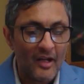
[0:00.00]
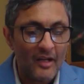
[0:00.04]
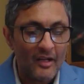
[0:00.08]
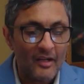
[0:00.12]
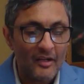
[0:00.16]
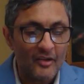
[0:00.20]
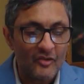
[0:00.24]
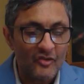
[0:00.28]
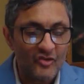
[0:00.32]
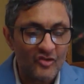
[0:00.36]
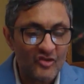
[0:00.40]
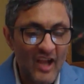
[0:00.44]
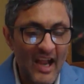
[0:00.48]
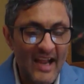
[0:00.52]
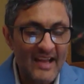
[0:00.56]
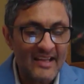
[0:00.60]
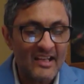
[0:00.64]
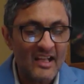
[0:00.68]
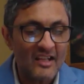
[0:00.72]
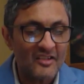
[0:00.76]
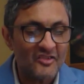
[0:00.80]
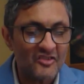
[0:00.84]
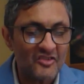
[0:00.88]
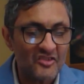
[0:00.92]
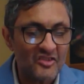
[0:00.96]

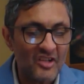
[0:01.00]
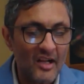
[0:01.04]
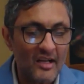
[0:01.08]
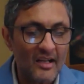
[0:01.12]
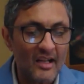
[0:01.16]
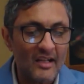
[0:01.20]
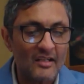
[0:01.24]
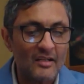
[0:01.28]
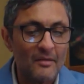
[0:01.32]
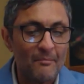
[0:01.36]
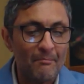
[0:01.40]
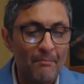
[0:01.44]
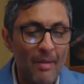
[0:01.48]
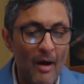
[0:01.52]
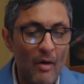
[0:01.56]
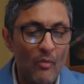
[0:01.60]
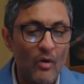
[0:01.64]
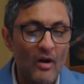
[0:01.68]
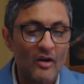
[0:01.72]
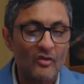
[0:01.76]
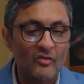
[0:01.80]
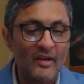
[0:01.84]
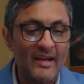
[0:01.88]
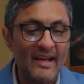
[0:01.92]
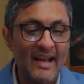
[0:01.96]
China's Southern Power
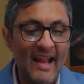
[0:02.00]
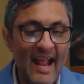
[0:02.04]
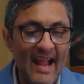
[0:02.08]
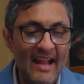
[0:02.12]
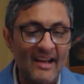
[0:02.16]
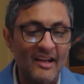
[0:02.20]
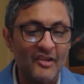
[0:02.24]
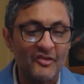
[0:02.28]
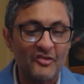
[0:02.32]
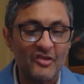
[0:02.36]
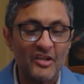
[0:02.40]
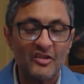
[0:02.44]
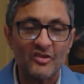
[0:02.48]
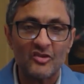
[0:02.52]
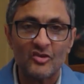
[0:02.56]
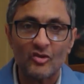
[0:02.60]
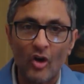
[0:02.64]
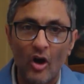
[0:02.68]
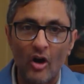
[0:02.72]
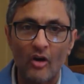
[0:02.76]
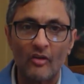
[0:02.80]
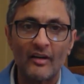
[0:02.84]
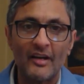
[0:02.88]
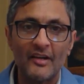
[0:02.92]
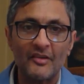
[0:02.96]
Grid Energy
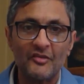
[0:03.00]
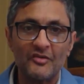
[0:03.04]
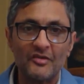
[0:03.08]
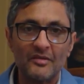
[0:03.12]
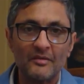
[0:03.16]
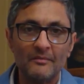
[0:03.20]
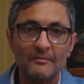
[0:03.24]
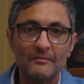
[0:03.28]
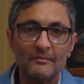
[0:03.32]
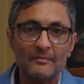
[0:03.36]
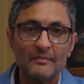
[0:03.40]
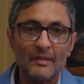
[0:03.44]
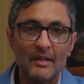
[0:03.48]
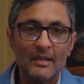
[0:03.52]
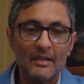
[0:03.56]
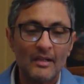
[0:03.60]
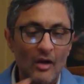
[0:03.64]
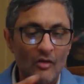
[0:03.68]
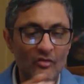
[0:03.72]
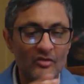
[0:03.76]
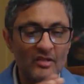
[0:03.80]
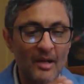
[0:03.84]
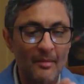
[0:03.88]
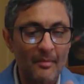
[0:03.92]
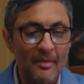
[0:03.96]
Storage. Now,
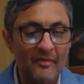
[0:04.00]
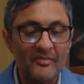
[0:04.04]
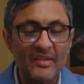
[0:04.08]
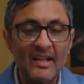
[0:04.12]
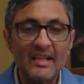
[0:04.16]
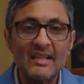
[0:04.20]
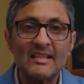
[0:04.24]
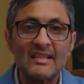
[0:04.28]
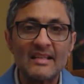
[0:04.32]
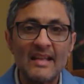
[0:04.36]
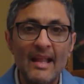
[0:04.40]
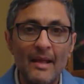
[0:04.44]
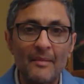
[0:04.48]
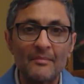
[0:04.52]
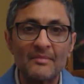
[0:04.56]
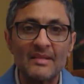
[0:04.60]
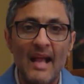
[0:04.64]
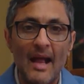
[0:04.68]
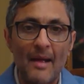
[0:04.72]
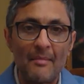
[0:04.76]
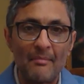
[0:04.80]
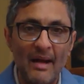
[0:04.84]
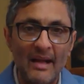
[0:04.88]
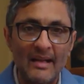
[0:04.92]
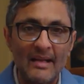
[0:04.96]
some of these names I
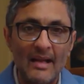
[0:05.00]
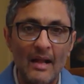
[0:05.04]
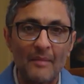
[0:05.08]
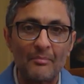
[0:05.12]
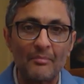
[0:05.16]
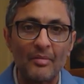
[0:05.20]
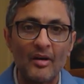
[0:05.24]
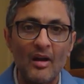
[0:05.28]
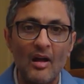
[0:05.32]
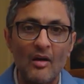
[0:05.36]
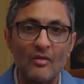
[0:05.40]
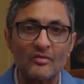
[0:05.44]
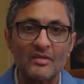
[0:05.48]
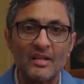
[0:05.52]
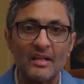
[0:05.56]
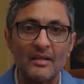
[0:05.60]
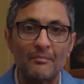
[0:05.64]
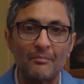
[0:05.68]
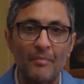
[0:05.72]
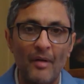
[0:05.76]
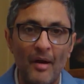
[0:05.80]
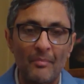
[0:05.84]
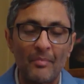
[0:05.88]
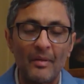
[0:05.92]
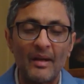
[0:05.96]
might not pronounce it
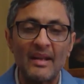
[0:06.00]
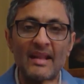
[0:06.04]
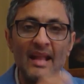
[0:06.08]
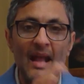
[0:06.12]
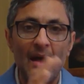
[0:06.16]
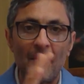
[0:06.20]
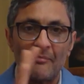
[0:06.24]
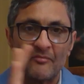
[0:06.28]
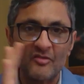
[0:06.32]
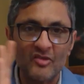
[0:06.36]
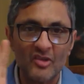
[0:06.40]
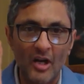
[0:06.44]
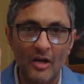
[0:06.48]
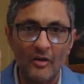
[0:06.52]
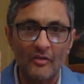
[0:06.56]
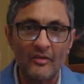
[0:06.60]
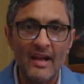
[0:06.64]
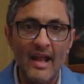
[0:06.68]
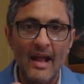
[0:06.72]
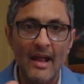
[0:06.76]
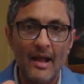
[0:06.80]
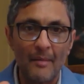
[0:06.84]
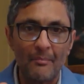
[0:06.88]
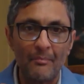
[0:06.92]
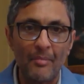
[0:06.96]
properly. I'm sorry, I
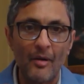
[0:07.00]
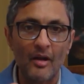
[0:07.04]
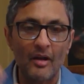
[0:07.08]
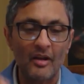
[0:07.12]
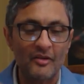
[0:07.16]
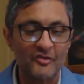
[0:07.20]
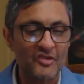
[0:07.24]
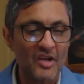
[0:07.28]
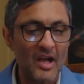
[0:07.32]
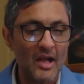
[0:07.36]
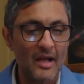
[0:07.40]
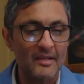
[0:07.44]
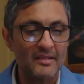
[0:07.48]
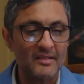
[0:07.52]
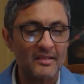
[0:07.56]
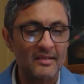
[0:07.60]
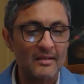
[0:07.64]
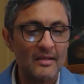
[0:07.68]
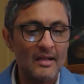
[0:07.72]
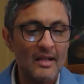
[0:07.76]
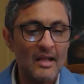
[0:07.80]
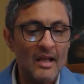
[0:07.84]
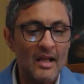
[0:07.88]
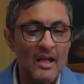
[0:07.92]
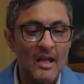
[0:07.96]
apologize.
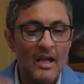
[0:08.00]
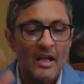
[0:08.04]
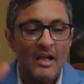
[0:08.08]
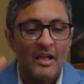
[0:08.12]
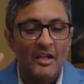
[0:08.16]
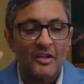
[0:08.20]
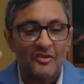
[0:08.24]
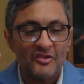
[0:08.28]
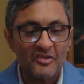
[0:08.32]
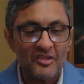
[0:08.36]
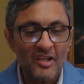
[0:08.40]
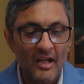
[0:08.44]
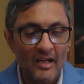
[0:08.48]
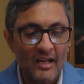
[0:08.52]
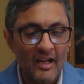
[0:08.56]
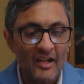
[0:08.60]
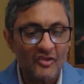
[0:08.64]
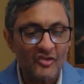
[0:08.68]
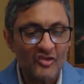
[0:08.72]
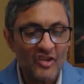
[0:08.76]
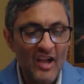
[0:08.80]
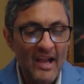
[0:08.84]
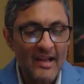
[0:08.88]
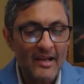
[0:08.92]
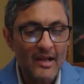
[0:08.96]
Southern
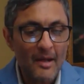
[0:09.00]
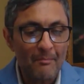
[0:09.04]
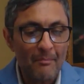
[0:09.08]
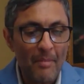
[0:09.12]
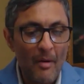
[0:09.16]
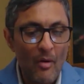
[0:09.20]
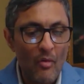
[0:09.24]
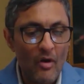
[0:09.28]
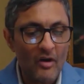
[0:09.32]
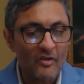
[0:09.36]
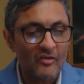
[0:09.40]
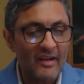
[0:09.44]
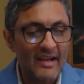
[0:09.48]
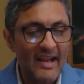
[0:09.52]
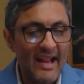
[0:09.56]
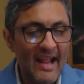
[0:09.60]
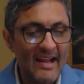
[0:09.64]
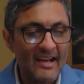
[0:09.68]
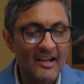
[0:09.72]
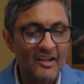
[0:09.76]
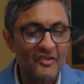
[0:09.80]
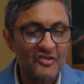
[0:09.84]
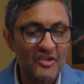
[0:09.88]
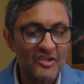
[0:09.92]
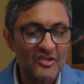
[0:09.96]
China Power Grid
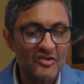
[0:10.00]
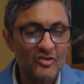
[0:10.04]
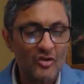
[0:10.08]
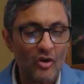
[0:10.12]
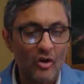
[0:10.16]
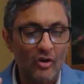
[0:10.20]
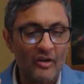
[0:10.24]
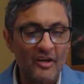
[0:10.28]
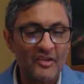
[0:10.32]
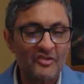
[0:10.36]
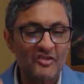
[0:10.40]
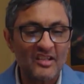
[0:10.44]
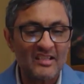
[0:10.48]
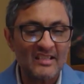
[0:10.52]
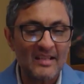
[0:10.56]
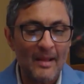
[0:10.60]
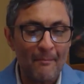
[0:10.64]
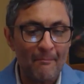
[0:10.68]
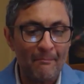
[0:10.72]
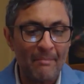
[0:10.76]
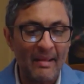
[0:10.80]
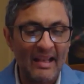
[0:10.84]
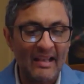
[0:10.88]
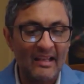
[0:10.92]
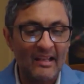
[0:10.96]
Energy Storage is the
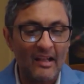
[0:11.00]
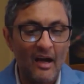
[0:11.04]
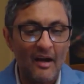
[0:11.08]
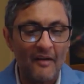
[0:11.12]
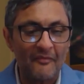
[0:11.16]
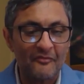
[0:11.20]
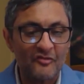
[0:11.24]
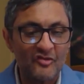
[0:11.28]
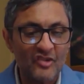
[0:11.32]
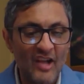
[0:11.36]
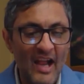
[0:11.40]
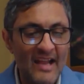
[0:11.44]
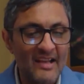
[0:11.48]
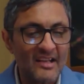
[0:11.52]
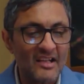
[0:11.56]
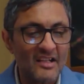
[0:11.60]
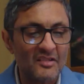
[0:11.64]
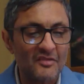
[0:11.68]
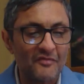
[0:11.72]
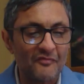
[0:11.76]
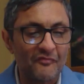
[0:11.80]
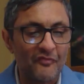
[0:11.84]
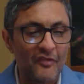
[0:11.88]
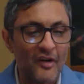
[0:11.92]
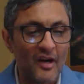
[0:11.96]
builder of China's
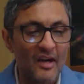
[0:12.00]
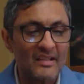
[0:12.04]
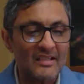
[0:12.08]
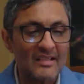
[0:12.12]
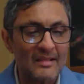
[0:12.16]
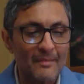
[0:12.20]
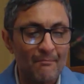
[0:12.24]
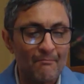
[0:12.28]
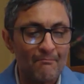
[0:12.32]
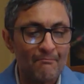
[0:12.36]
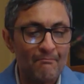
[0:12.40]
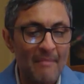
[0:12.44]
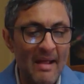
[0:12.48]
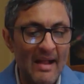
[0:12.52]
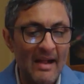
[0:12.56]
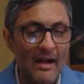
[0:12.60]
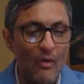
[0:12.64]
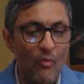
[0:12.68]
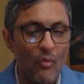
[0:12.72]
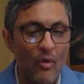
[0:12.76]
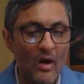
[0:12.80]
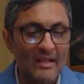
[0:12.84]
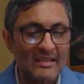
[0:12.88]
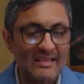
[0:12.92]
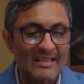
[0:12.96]
first
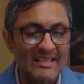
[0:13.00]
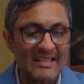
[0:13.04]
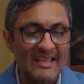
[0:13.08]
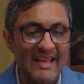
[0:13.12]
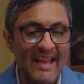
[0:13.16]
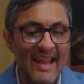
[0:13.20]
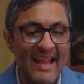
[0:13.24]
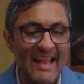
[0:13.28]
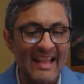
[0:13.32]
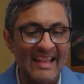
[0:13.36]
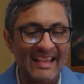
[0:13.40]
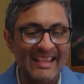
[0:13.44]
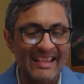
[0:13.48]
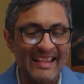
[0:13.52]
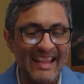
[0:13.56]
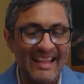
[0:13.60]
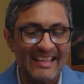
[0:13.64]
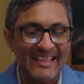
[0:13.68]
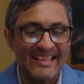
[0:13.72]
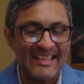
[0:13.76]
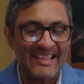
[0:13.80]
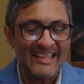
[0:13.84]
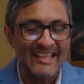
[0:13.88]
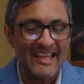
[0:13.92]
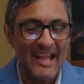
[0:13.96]
megawatt-scale
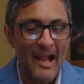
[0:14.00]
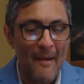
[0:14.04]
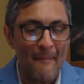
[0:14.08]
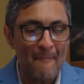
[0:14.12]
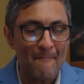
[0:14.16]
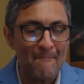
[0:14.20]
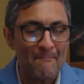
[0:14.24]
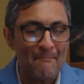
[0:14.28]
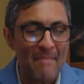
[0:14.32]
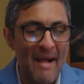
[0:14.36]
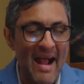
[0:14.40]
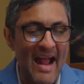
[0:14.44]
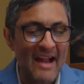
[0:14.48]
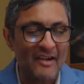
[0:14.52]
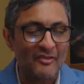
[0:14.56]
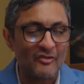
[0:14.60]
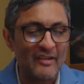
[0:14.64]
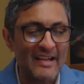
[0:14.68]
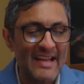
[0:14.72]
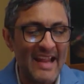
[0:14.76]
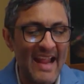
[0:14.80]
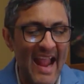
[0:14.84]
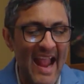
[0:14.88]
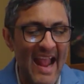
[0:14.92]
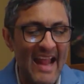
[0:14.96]
lithium
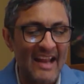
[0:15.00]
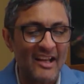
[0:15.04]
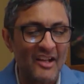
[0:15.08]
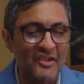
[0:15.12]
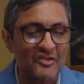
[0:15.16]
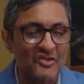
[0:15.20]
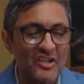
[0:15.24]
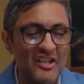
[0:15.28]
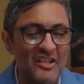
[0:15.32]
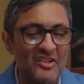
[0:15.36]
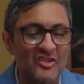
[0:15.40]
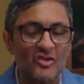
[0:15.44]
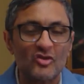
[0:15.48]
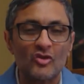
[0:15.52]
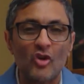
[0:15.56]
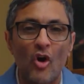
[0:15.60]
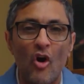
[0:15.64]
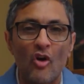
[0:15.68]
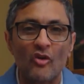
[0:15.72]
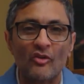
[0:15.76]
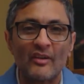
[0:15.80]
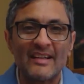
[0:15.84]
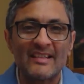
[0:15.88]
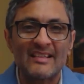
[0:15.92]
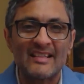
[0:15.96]
battery energy
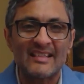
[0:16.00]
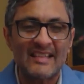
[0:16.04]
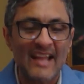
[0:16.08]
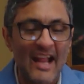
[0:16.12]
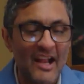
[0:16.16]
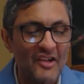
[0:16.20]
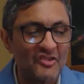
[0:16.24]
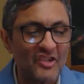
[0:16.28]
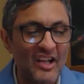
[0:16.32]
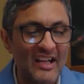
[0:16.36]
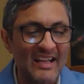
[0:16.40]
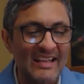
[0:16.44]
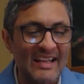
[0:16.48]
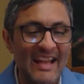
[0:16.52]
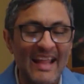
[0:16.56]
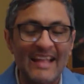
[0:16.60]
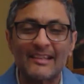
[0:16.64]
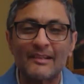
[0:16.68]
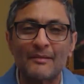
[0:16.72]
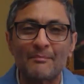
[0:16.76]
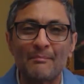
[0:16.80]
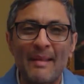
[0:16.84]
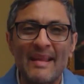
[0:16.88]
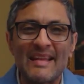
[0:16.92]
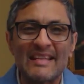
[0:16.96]
storage station. Let
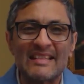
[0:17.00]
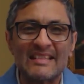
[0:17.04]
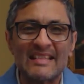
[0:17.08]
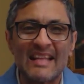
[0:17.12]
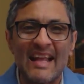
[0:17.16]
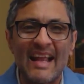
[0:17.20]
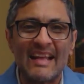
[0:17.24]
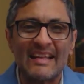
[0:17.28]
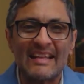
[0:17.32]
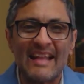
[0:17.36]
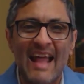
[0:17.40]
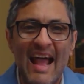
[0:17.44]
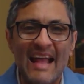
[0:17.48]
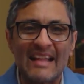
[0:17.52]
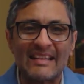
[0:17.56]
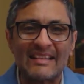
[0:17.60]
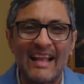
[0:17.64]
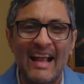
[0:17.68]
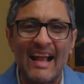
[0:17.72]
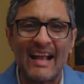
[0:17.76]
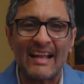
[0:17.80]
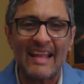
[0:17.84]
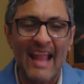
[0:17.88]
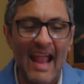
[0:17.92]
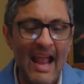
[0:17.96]
me say that
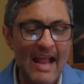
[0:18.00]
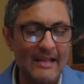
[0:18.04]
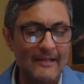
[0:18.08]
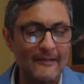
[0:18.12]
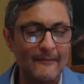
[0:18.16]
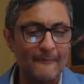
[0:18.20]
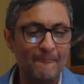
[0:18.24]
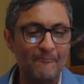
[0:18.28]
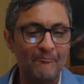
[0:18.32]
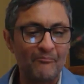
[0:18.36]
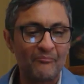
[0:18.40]
again.